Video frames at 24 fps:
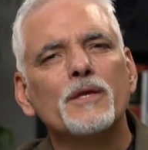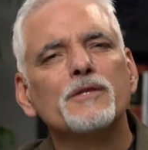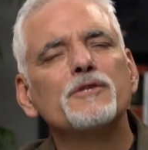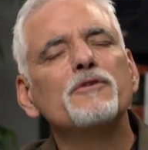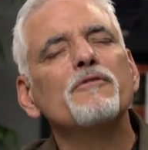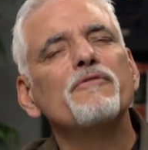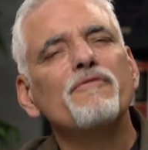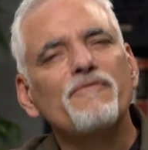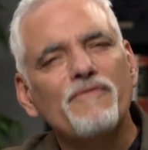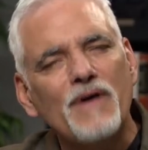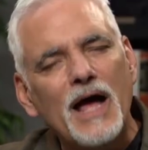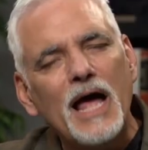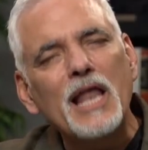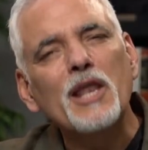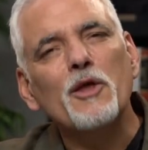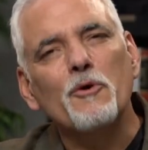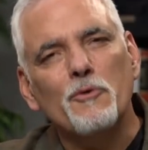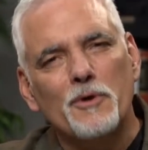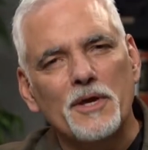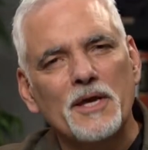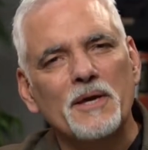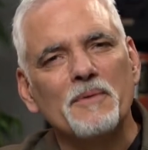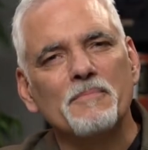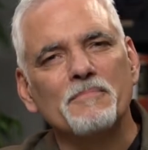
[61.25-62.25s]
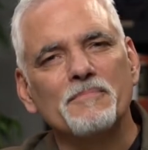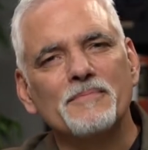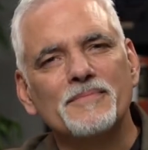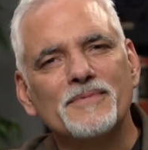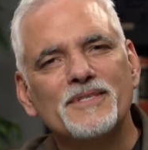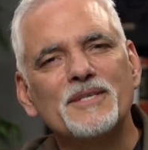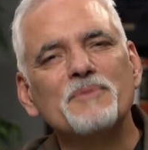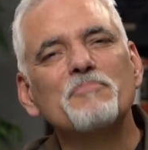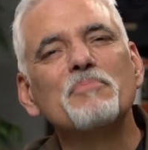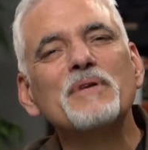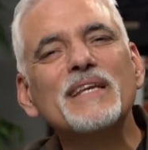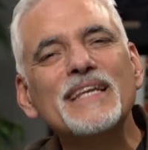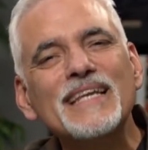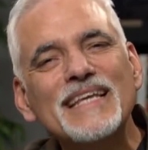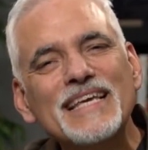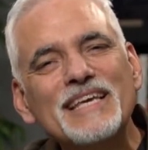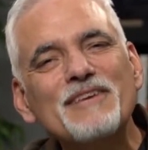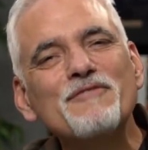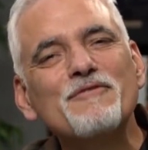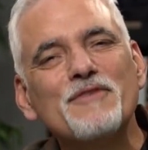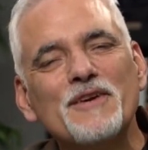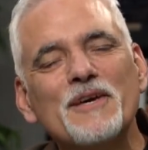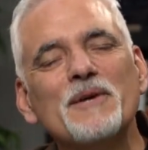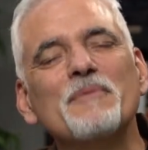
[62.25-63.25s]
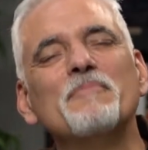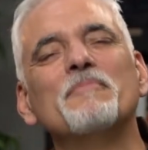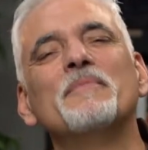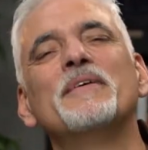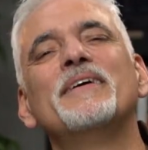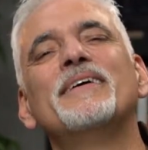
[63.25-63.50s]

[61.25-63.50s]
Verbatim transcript: to follow him, to believe him,